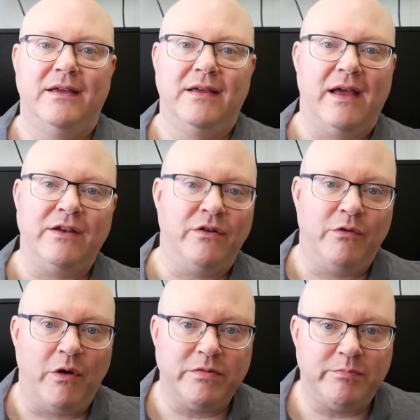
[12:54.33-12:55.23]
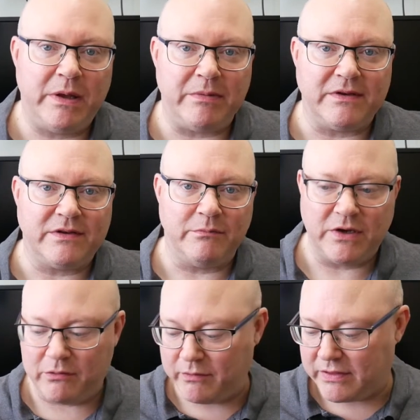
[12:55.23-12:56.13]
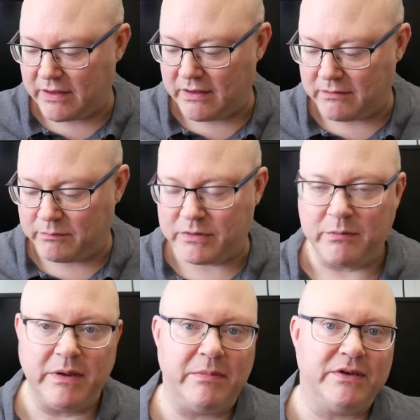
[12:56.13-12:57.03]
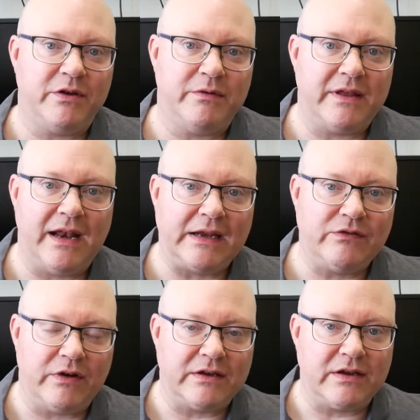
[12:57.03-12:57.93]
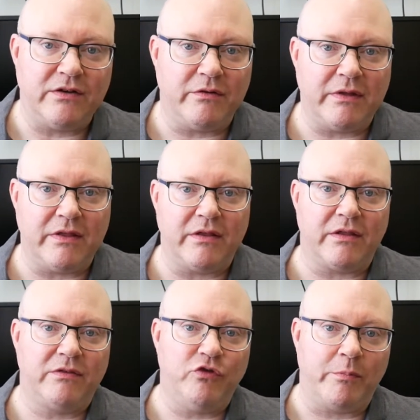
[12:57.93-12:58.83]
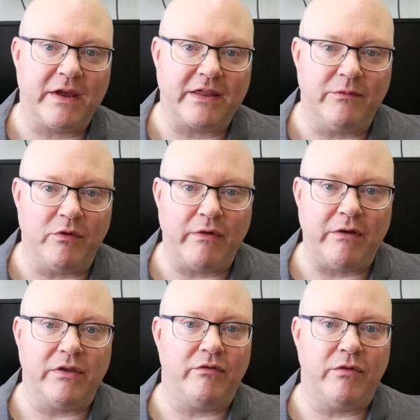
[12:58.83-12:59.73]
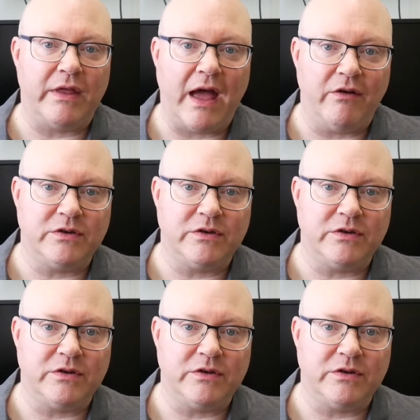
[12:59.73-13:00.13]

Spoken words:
I don't know what some people do with the electronics. I don't know whether they drop kick them around the house,